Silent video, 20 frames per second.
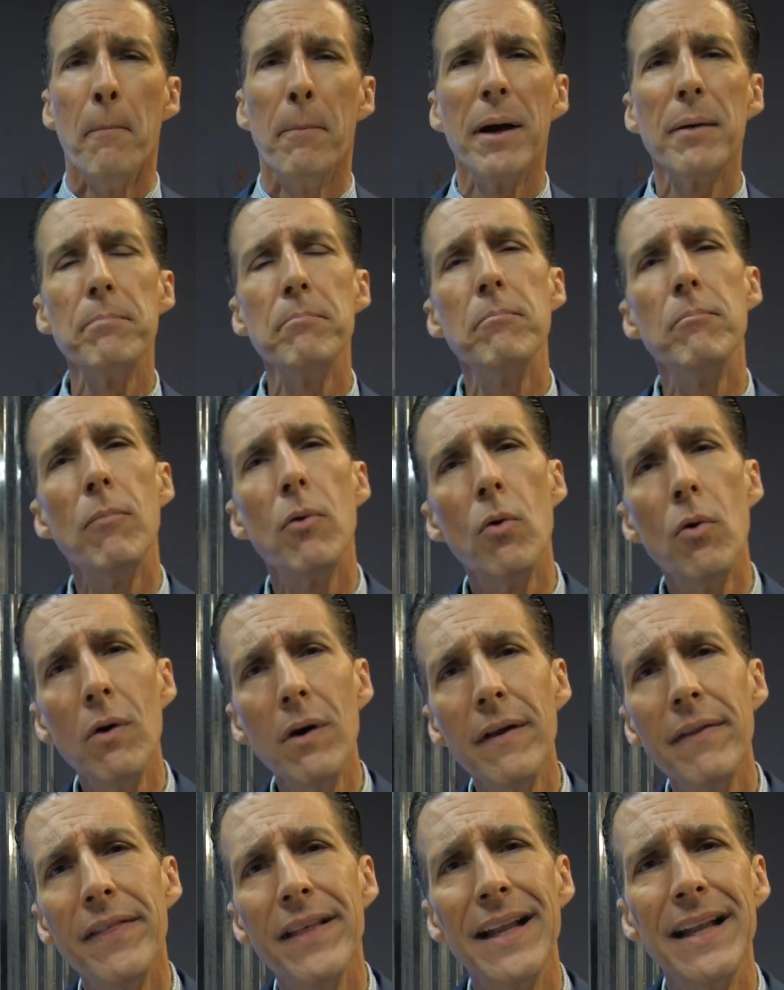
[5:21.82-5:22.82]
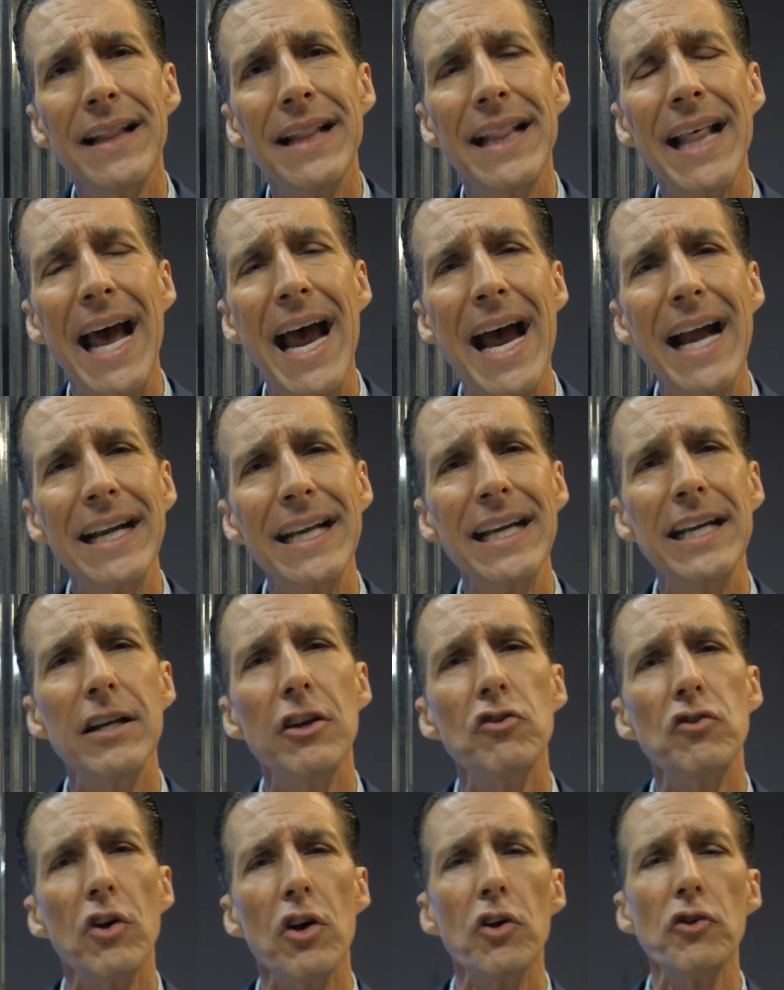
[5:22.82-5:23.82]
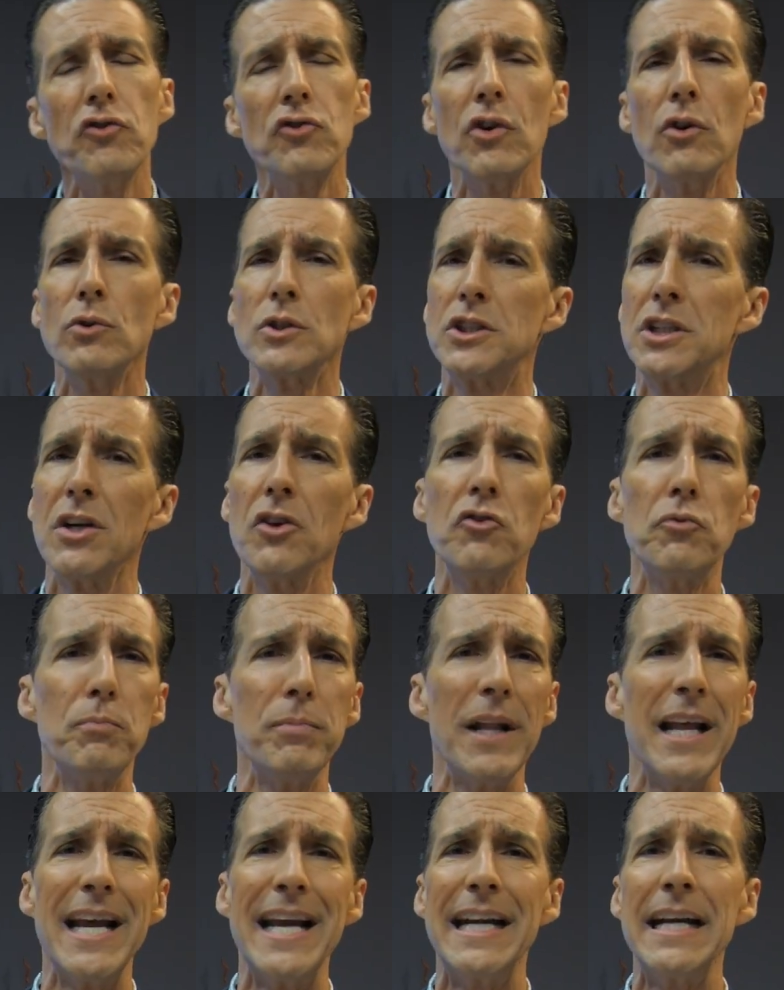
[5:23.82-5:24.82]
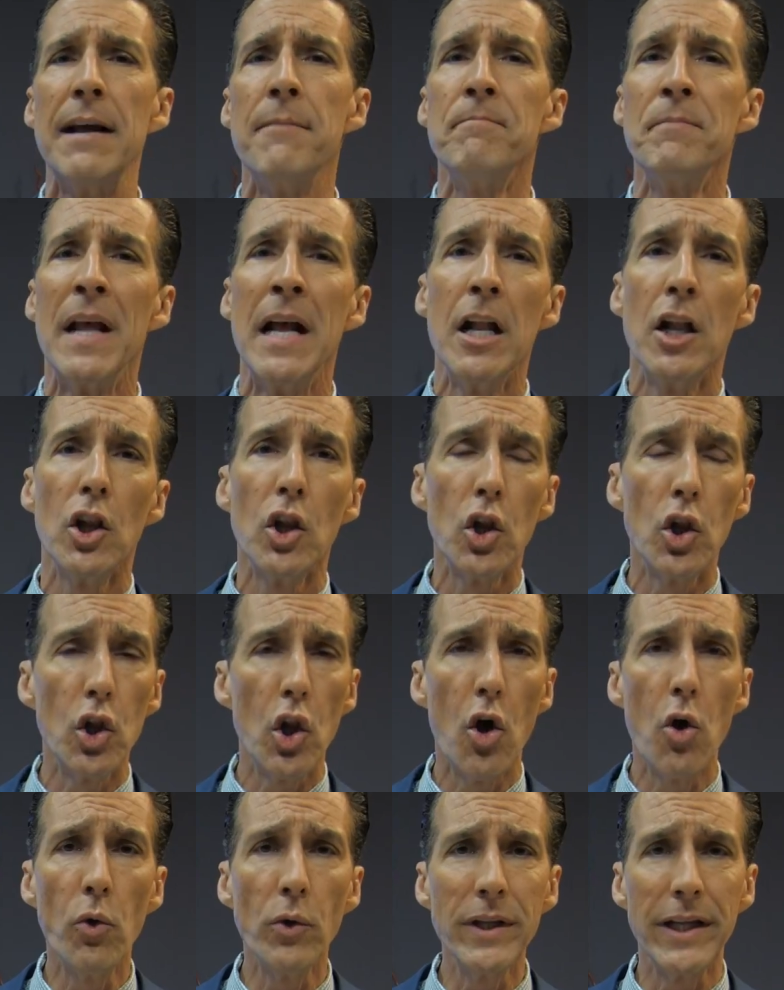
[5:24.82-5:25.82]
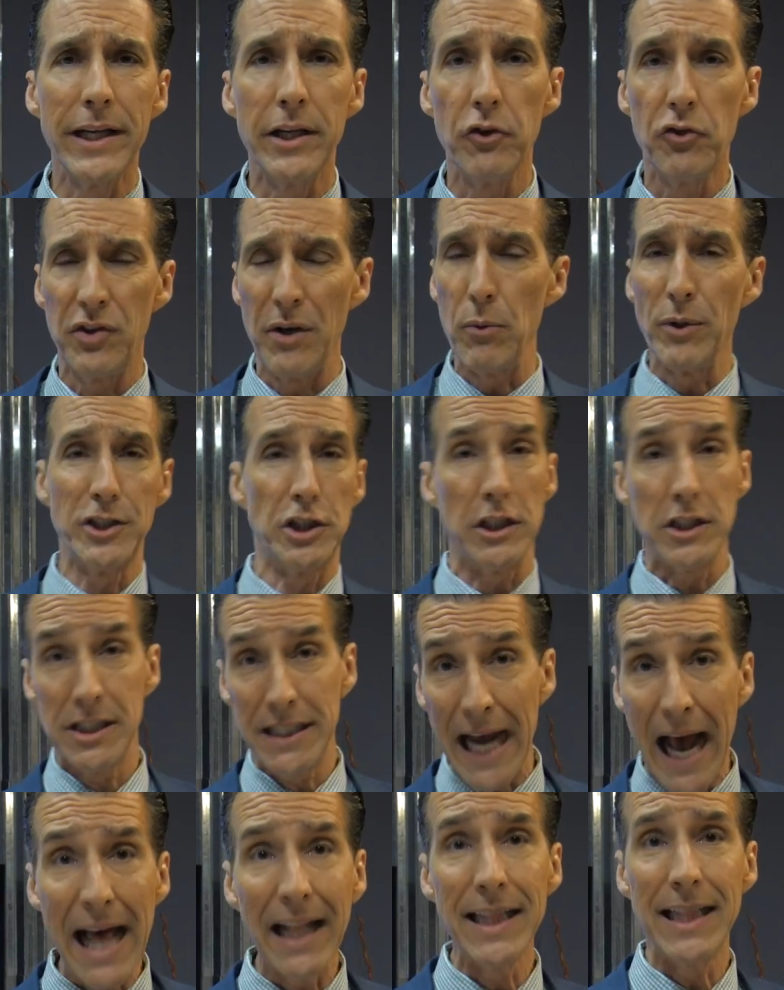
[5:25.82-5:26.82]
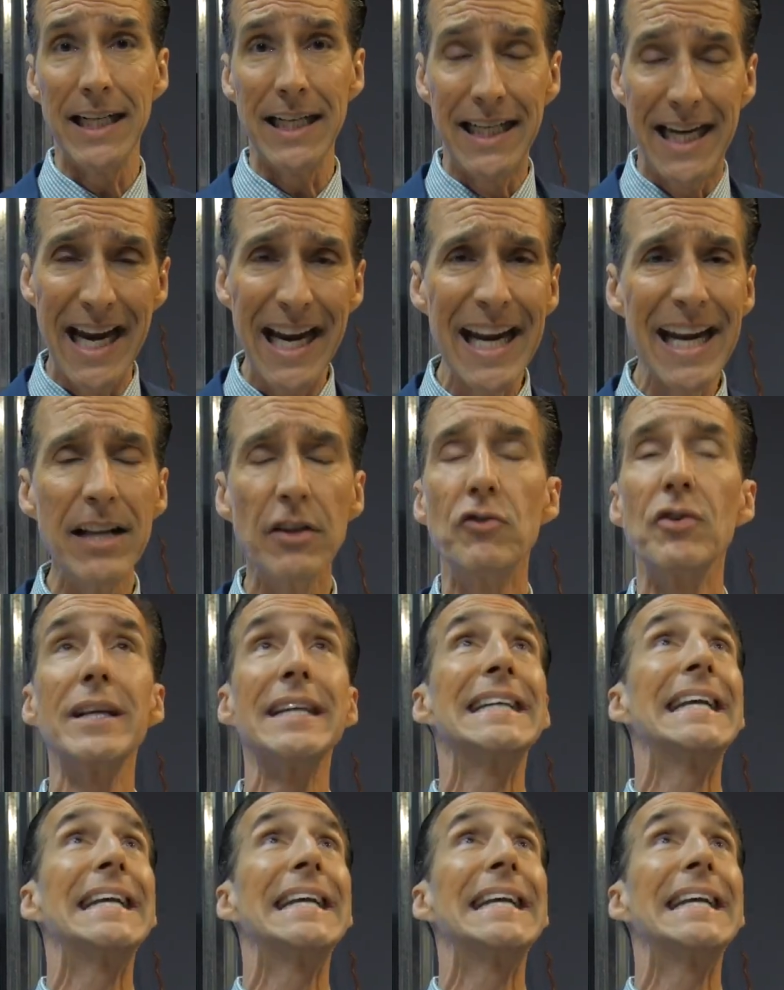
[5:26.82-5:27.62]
But more than that, it is also just plain lonely. You say, well, she's got the kids.